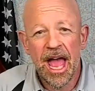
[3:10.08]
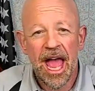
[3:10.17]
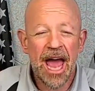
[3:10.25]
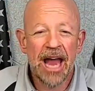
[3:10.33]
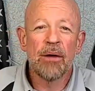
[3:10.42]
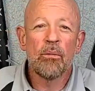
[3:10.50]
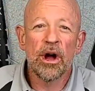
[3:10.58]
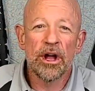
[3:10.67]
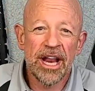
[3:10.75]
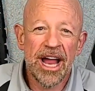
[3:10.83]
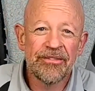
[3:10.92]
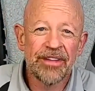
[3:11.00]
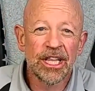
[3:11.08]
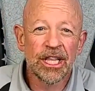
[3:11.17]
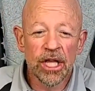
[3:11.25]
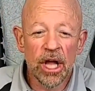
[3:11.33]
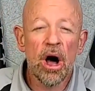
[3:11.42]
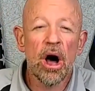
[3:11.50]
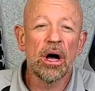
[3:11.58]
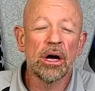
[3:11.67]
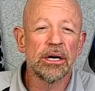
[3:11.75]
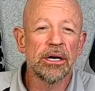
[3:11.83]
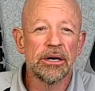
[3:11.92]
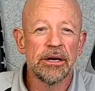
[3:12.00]
and I want you to have a
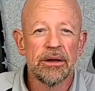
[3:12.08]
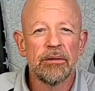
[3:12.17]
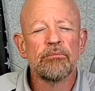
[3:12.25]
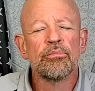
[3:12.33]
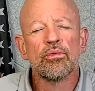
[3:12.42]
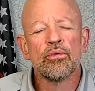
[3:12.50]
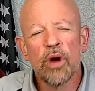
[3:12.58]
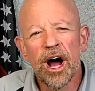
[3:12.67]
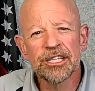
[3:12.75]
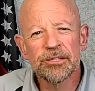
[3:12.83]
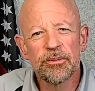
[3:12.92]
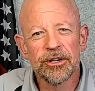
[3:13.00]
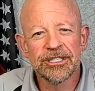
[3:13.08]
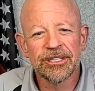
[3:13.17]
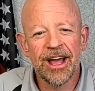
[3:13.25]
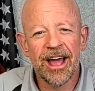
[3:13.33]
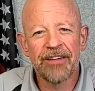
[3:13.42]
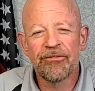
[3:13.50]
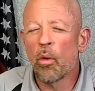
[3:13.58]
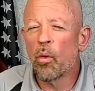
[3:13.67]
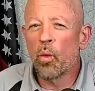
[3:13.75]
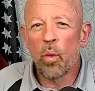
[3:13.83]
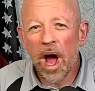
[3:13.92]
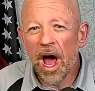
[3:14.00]
long, prosperous life
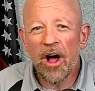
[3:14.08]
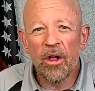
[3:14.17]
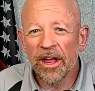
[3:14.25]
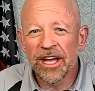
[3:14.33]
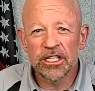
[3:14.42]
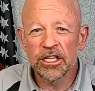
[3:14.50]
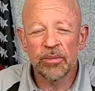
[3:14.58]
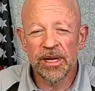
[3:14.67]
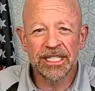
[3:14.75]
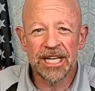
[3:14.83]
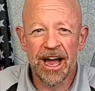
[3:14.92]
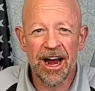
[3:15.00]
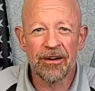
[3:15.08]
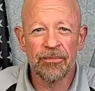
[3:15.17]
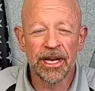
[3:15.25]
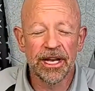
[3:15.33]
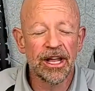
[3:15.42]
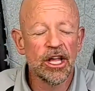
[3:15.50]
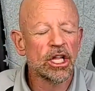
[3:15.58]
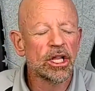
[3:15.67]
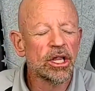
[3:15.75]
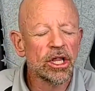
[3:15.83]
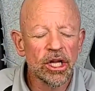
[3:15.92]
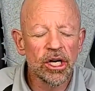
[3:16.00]
well into retirement,
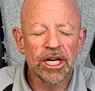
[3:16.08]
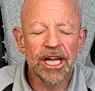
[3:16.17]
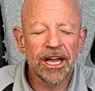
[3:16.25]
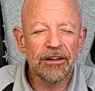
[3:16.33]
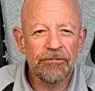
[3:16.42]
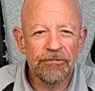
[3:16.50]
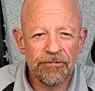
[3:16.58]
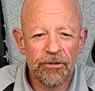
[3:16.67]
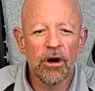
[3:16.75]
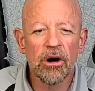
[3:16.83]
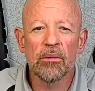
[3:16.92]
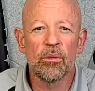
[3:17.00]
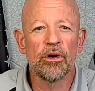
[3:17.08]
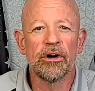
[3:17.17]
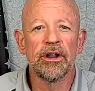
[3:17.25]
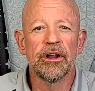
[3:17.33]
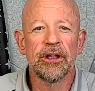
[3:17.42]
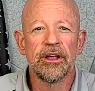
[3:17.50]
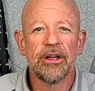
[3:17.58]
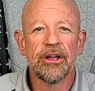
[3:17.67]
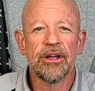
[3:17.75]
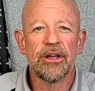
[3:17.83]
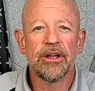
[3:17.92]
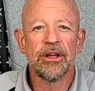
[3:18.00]
looking forward
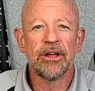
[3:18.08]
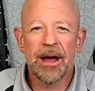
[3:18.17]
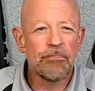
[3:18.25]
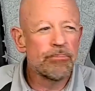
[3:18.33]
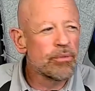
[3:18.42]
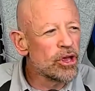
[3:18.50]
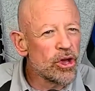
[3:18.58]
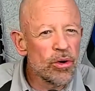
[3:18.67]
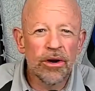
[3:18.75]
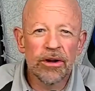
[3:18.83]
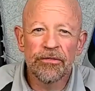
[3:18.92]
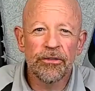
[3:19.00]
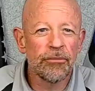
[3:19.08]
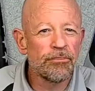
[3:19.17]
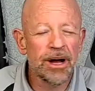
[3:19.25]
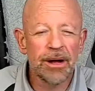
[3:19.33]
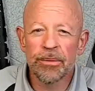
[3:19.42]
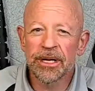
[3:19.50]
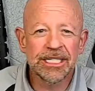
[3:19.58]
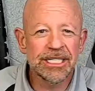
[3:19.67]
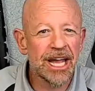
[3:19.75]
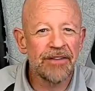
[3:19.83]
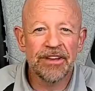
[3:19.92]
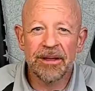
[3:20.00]
to that beautiful public
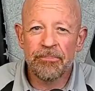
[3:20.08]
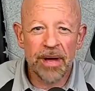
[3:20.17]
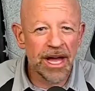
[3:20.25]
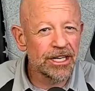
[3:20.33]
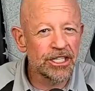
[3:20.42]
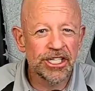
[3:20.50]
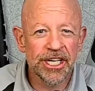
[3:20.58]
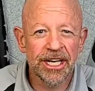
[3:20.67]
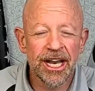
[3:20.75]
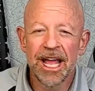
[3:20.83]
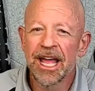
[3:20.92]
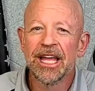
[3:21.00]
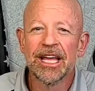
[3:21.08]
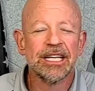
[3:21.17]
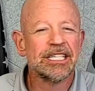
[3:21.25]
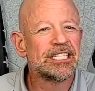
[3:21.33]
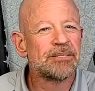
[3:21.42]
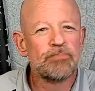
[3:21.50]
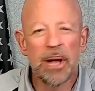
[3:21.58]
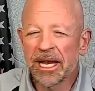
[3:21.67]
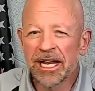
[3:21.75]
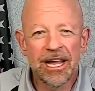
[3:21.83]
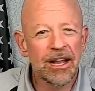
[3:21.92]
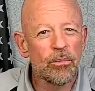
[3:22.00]
safety pension,
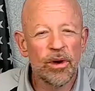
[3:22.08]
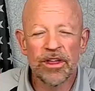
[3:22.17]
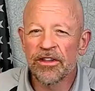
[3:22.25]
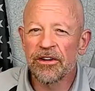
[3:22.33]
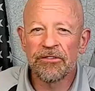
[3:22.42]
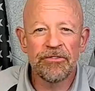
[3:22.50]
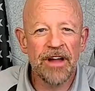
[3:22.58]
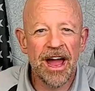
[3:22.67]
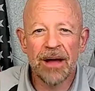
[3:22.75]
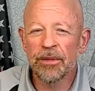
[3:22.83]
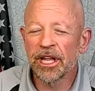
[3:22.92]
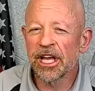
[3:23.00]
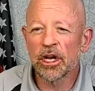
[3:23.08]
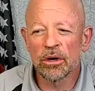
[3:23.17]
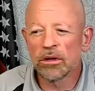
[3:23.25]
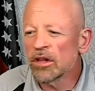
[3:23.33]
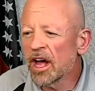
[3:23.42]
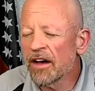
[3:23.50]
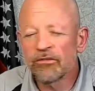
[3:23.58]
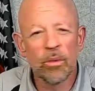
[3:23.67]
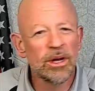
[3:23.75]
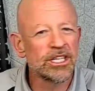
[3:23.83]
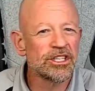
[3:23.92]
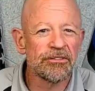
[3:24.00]
spending it with your family, your loved
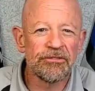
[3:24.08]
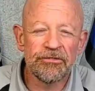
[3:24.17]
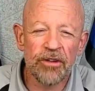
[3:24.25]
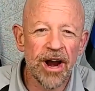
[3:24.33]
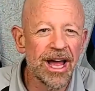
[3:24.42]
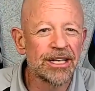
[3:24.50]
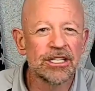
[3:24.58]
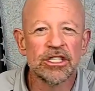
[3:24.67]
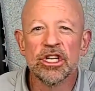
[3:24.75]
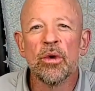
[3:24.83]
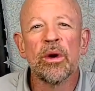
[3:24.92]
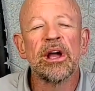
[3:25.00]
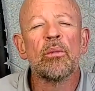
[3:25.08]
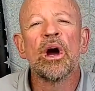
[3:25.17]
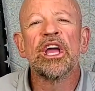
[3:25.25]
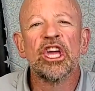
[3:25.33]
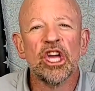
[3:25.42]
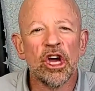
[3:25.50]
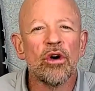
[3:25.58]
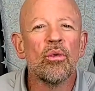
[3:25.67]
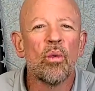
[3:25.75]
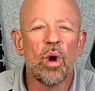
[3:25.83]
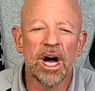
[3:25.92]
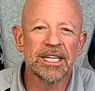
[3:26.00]
ones, your friends, doing what you
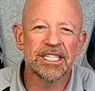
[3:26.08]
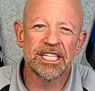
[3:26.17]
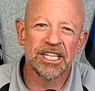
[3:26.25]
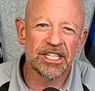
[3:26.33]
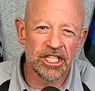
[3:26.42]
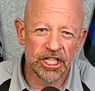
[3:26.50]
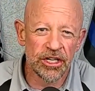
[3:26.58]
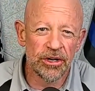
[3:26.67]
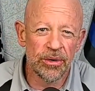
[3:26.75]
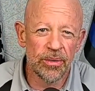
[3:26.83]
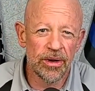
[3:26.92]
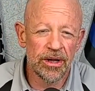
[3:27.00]
want to do.